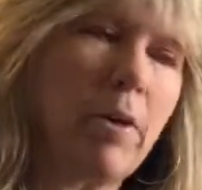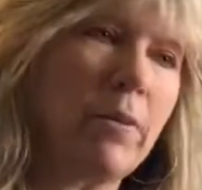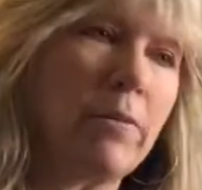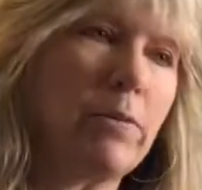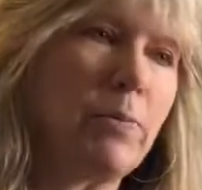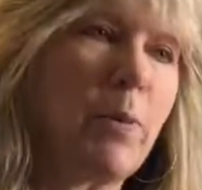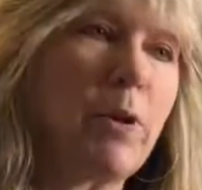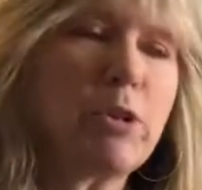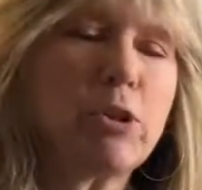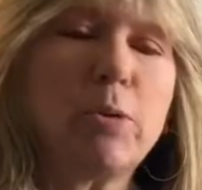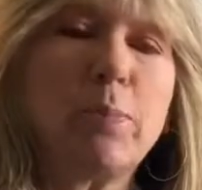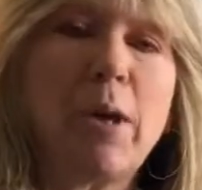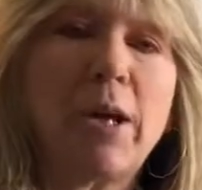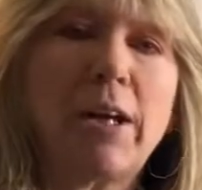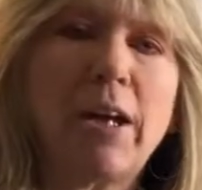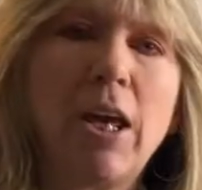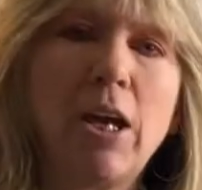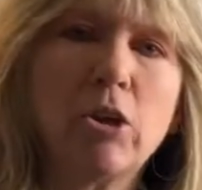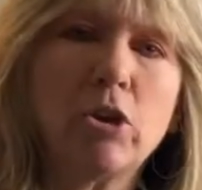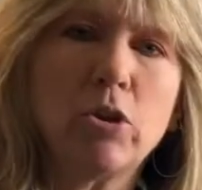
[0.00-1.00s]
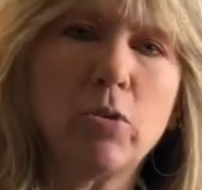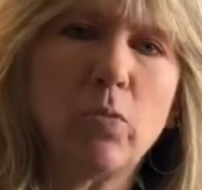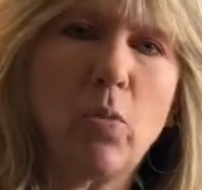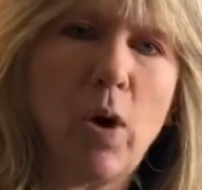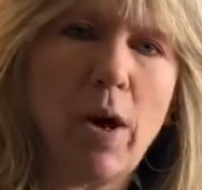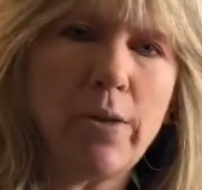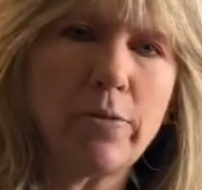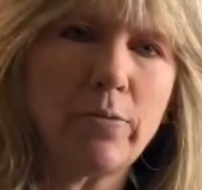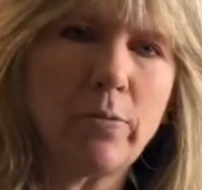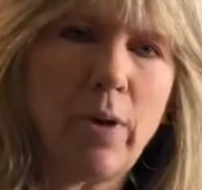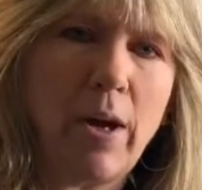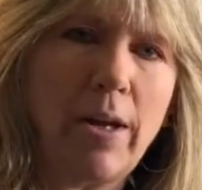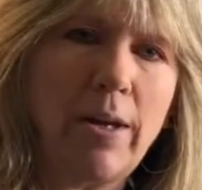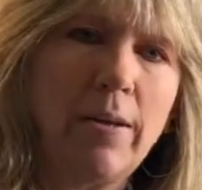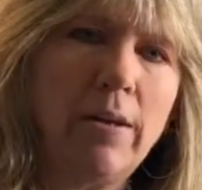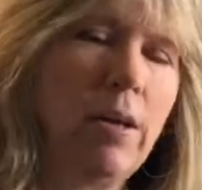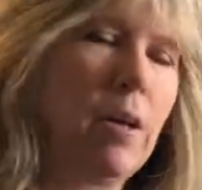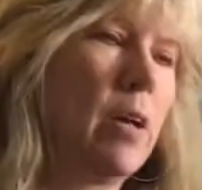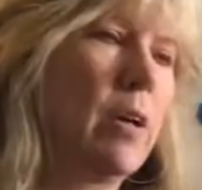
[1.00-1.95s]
especially medication-wise, right?